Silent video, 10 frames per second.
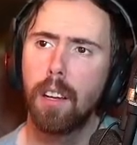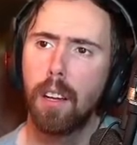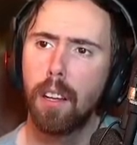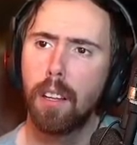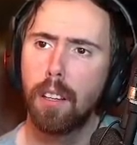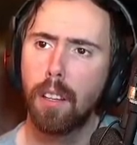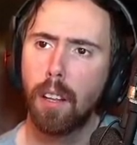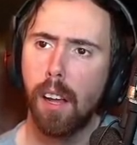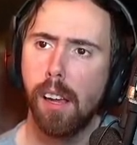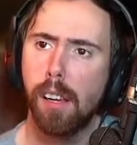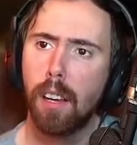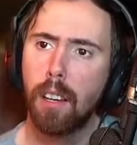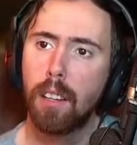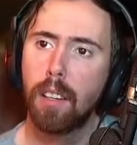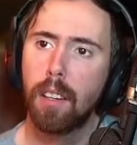
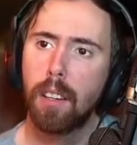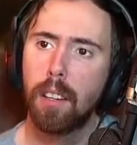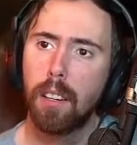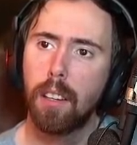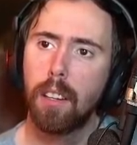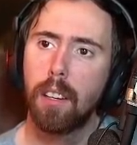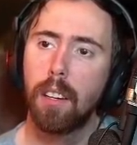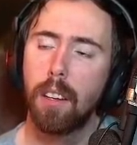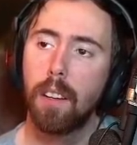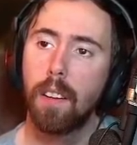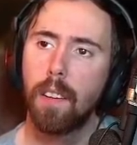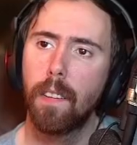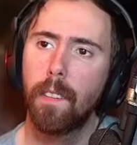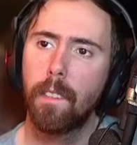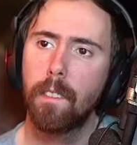
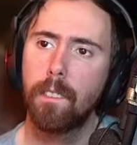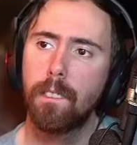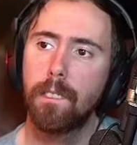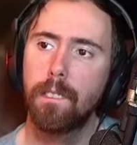(silent)